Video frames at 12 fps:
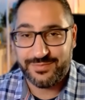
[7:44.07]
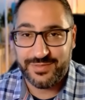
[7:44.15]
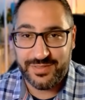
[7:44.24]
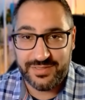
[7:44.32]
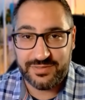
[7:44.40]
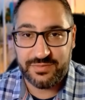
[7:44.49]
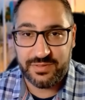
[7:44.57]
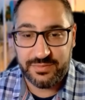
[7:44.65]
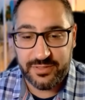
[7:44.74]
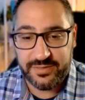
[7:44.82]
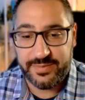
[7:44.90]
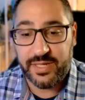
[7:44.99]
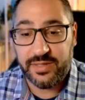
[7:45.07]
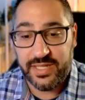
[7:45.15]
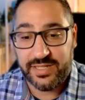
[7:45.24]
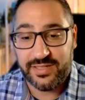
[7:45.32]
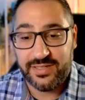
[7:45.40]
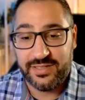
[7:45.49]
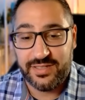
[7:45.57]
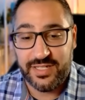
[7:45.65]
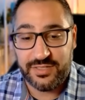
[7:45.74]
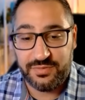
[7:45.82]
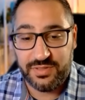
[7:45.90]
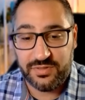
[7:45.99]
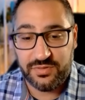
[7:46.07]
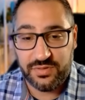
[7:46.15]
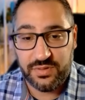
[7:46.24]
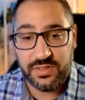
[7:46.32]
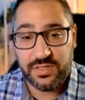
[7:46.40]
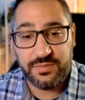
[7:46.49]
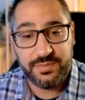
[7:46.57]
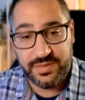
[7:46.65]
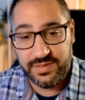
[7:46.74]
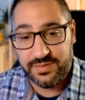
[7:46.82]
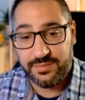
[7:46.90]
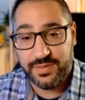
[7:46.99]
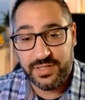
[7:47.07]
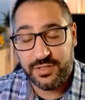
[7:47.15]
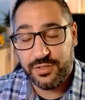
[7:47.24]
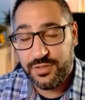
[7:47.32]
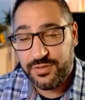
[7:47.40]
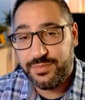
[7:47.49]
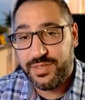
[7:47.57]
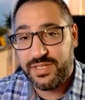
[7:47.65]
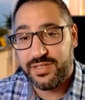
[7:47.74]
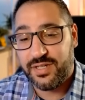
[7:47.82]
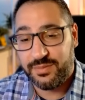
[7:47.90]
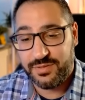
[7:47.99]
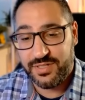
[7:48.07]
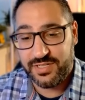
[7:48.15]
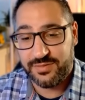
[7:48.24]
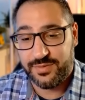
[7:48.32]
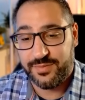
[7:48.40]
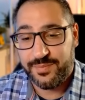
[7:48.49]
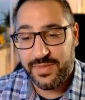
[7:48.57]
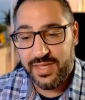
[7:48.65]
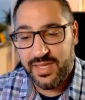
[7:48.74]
So this is what I'm talking about. Like it's really cool, could it be, but it could be unpredictable.